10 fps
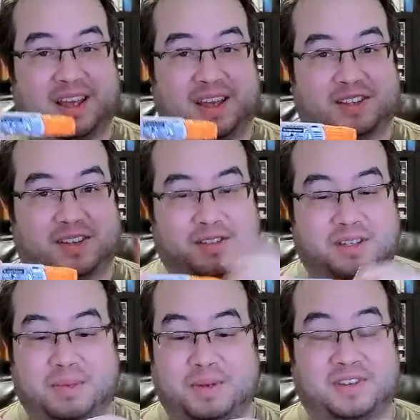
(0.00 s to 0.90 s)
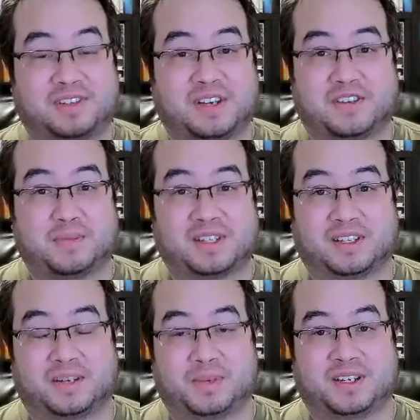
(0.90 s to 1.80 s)
So some patients actually mess it
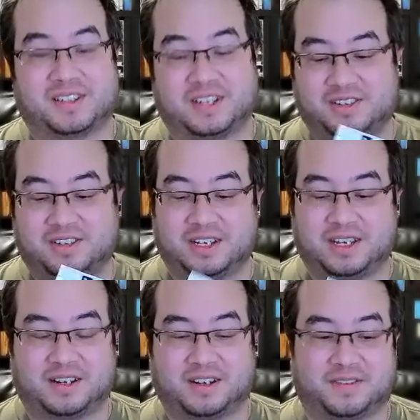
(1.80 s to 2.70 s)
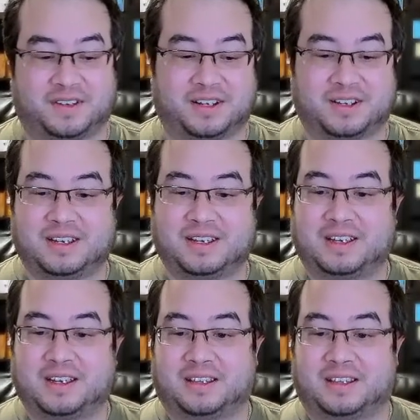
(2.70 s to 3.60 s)
up because they actually take it off like
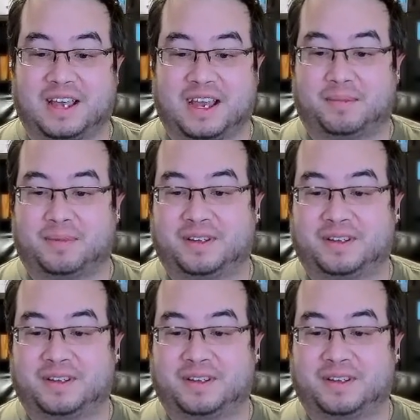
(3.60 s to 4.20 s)
the cap.